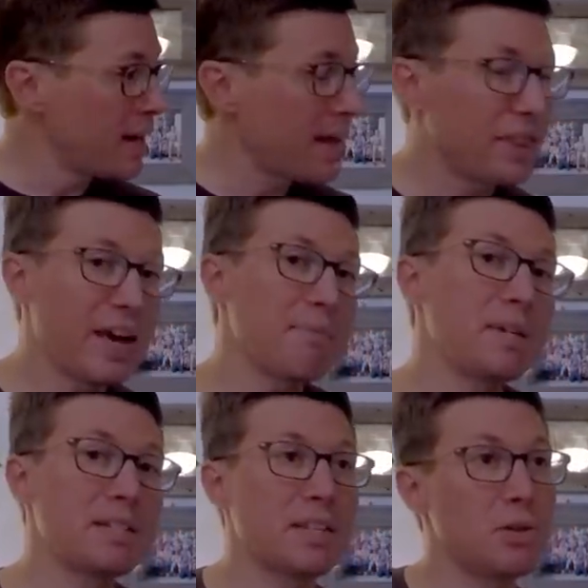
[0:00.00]
That
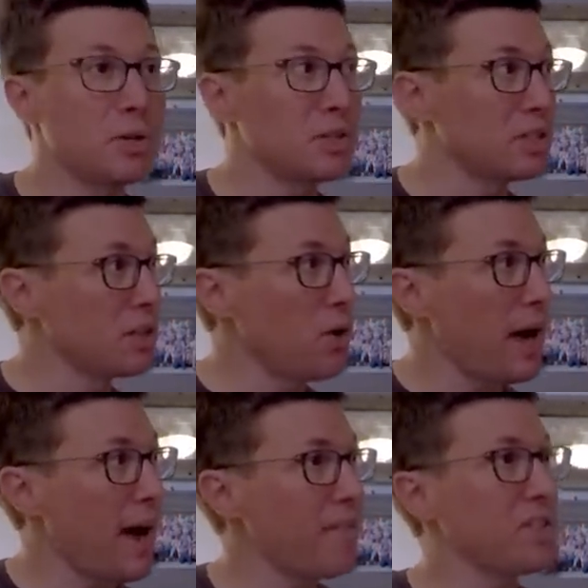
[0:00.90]
means that you can still
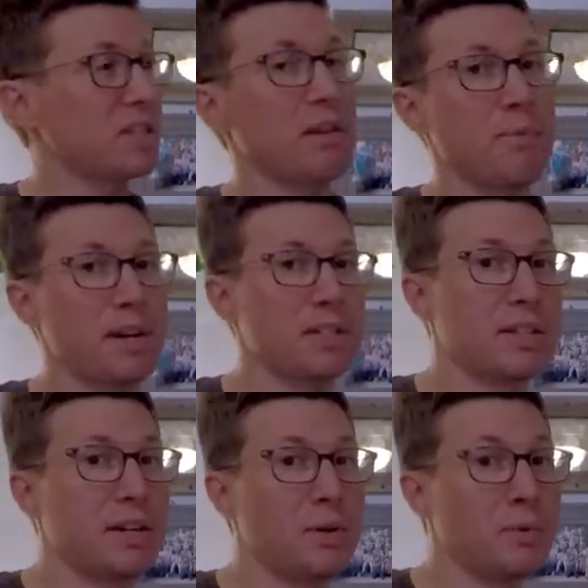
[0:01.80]
have the same amount of
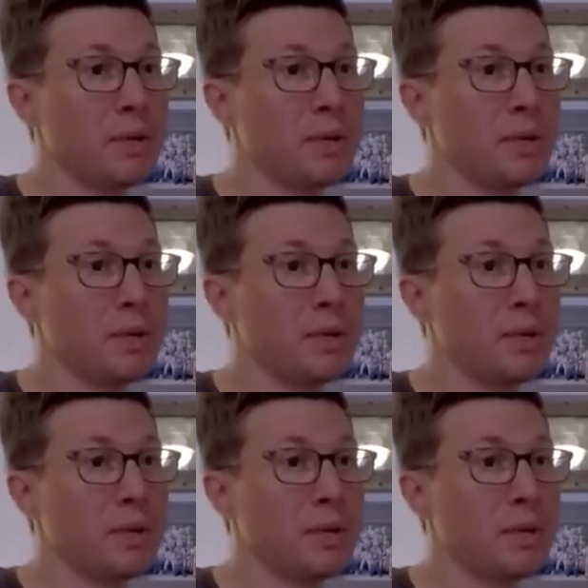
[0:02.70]
sail